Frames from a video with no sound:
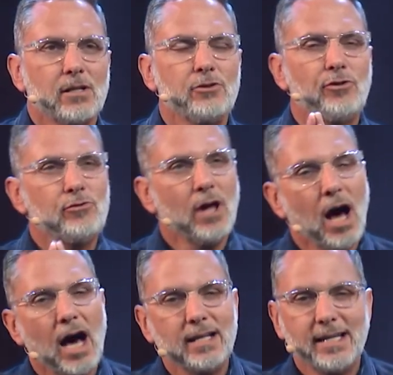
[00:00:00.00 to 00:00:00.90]
You do
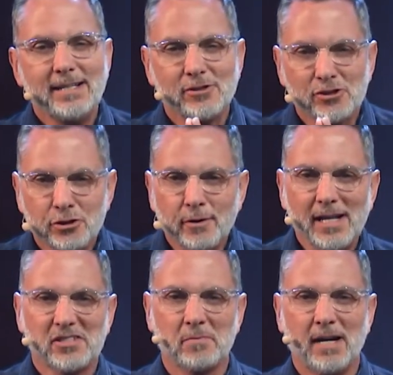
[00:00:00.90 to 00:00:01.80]
not need to
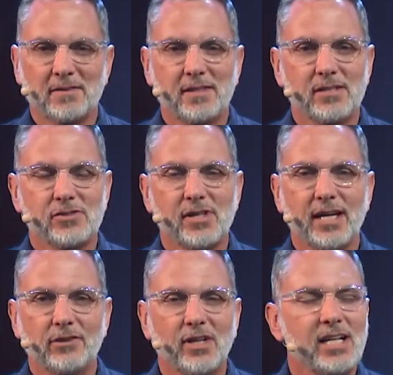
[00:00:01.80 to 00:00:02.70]
stress about these
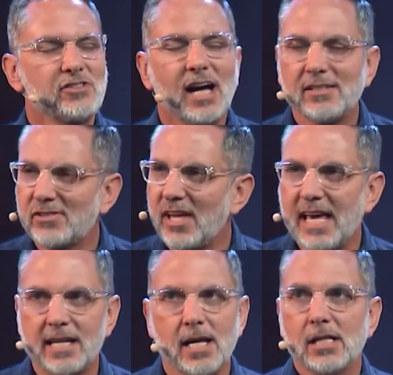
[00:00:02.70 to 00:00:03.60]
things. And he's not
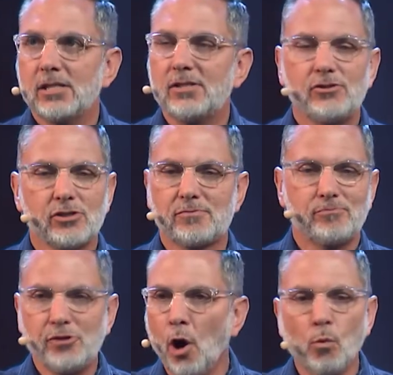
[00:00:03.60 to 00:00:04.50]
saying,
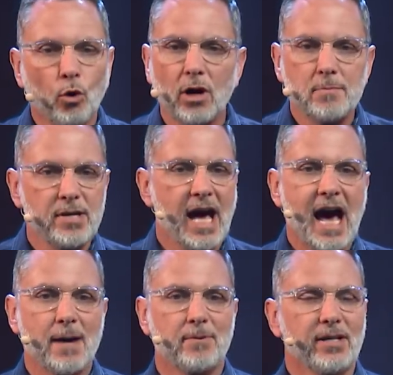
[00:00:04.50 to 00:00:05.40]
just don't worry, be
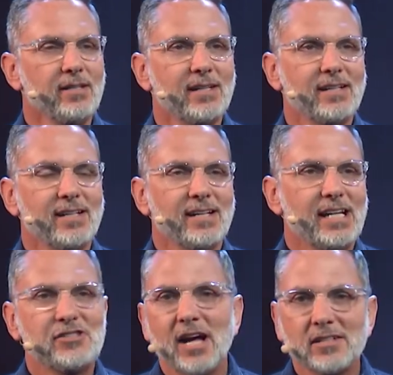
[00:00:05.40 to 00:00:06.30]
happy.
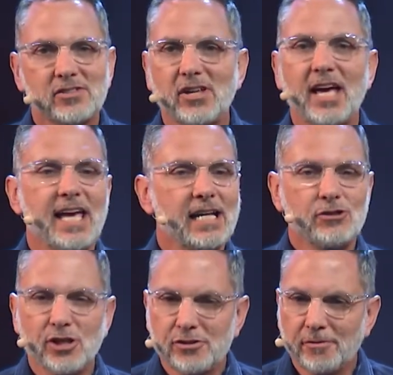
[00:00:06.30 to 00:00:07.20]
He's not
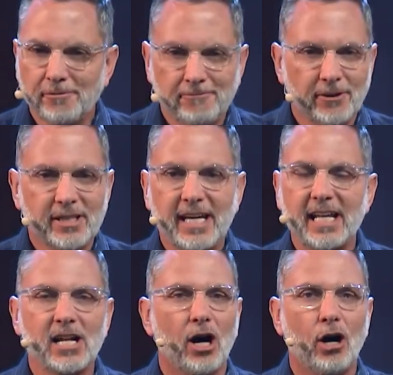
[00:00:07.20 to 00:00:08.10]
saying, just
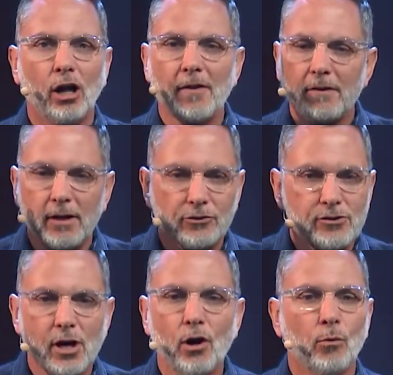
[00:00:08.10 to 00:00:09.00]
forget it all, and there is
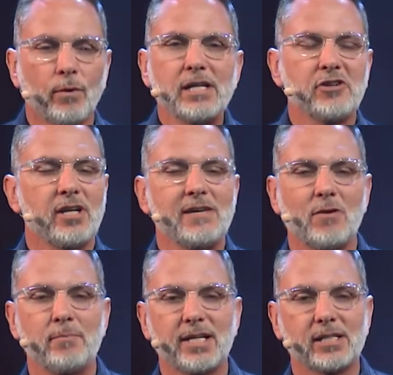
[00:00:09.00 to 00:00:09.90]
no reason to
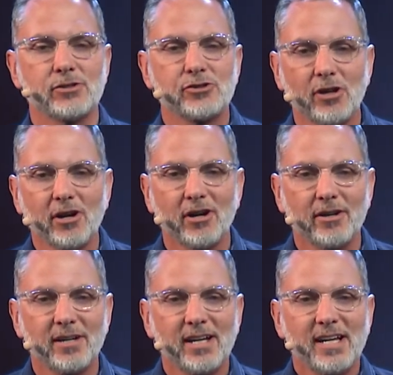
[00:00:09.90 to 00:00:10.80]
even be concerned.